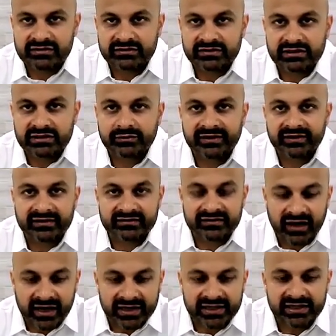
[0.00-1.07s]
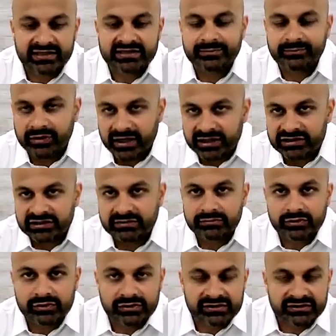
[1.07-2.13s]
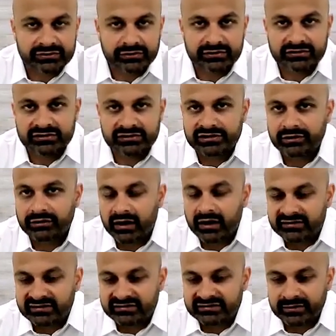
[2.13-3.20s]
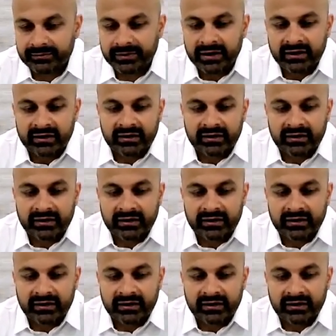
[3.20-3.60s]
They're dealing with anxiety, depression, mood disorders, neuroticism.